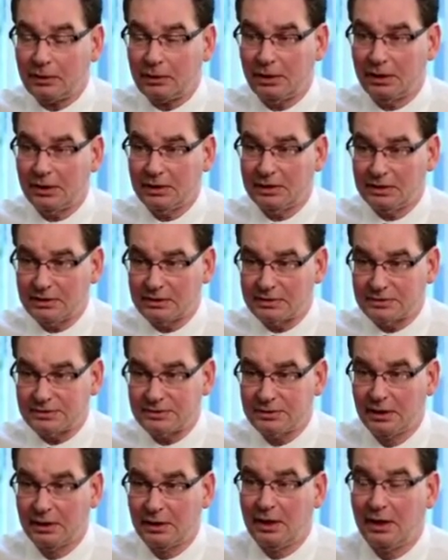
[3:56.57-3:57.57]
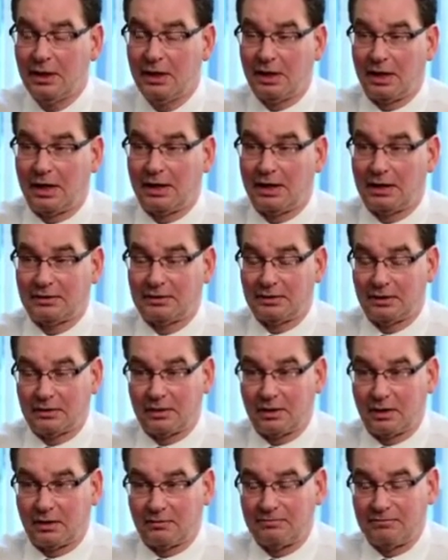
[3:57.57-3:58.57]
it is a,
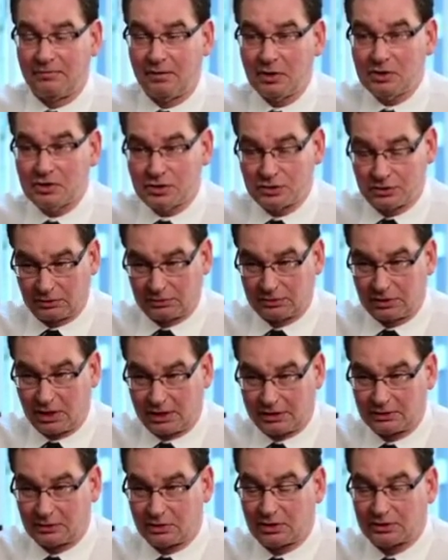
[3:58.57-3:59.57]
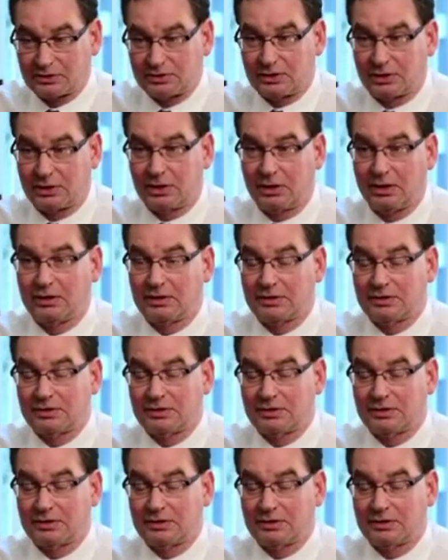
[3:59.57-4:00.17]
functional diagnostic and